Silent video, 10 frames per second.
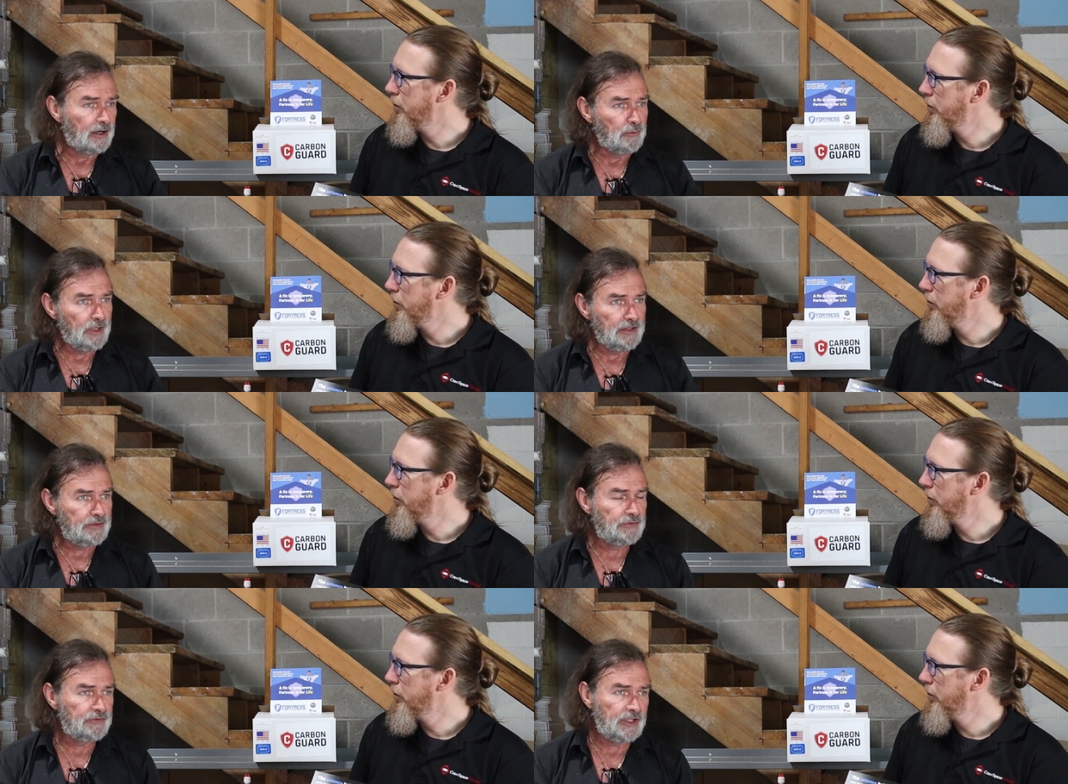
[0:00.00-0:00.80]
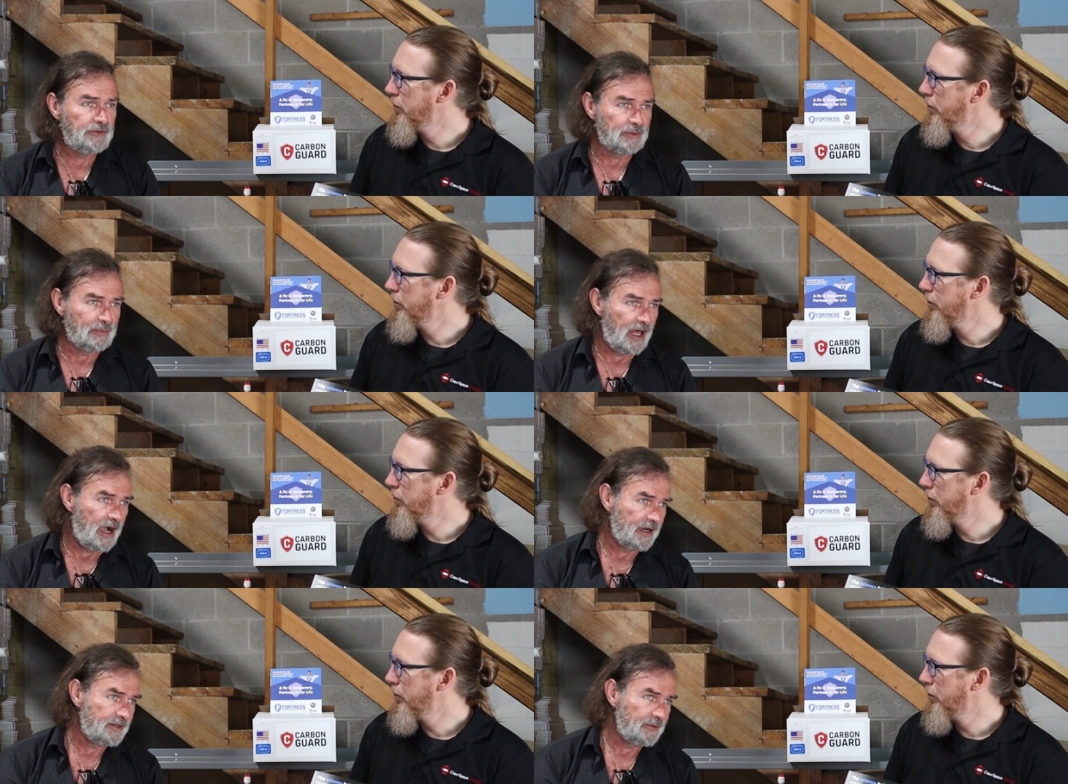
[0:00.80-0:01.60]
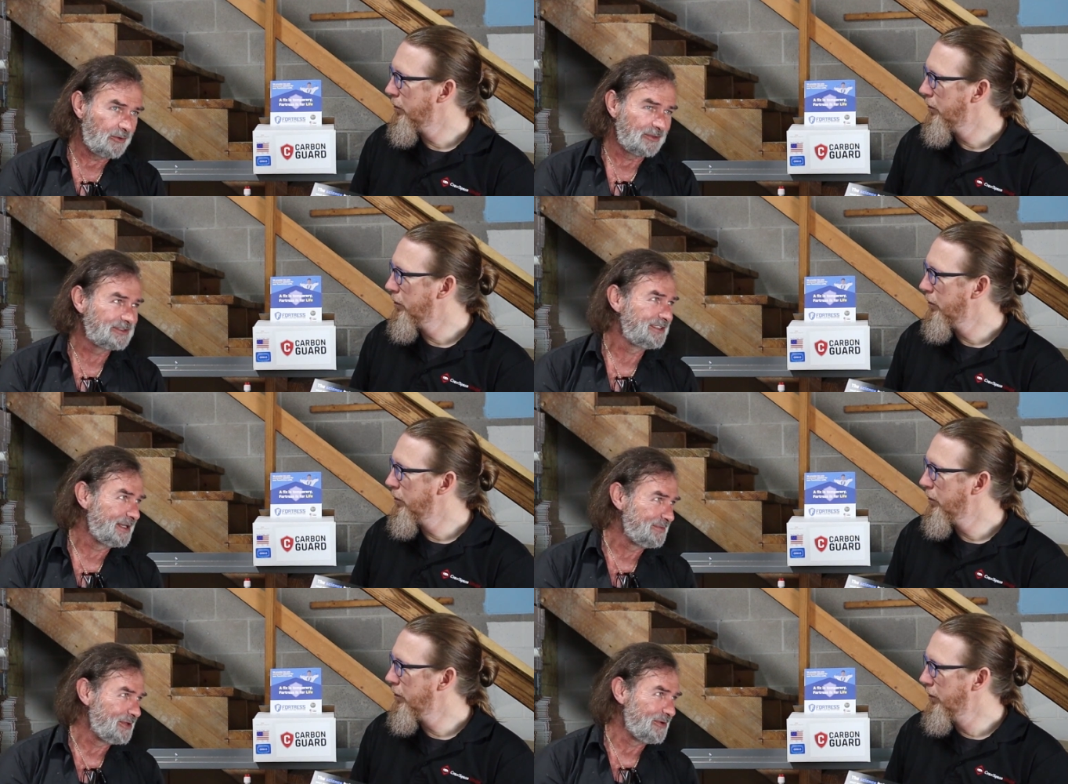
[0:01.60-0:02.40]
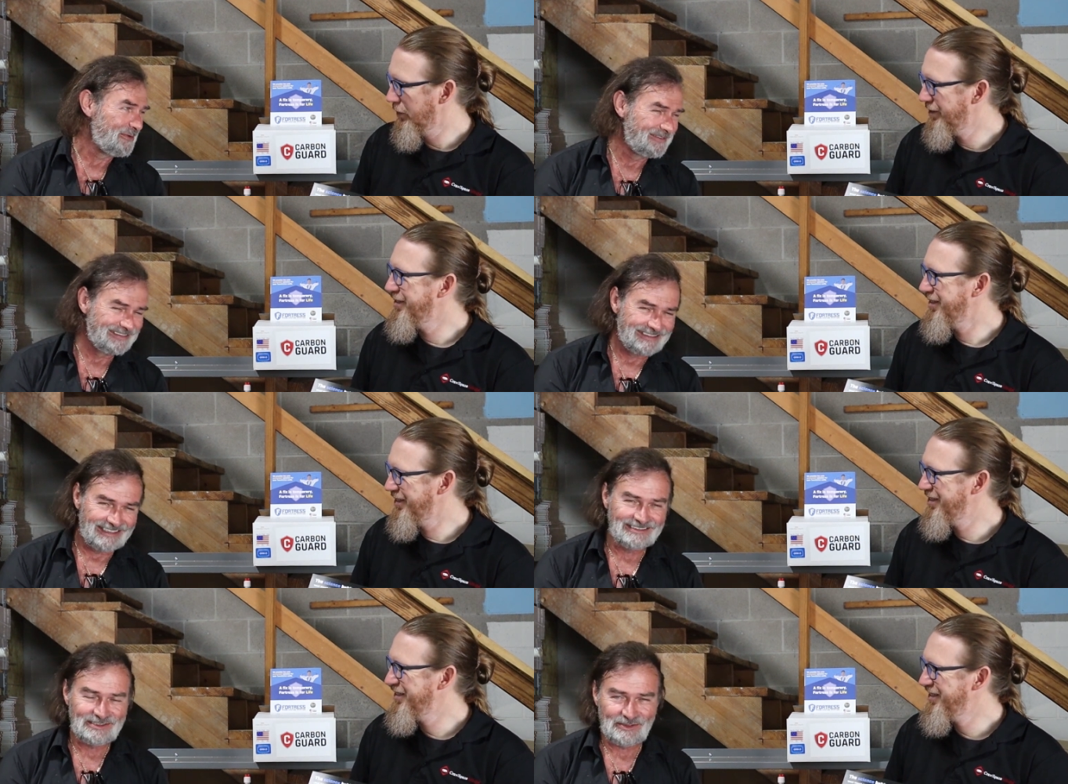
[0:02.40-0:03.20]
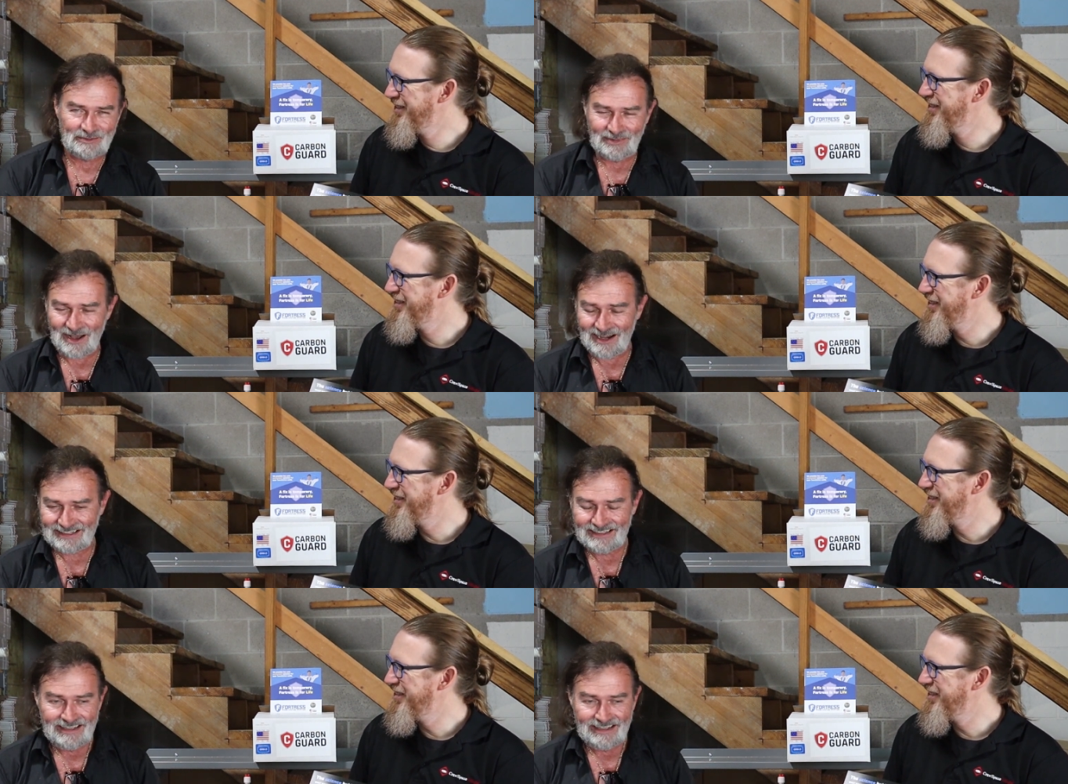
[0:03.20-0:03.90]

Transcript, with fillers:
Speaker 1: Uh, with cinder block or CMU, uh, cinder block,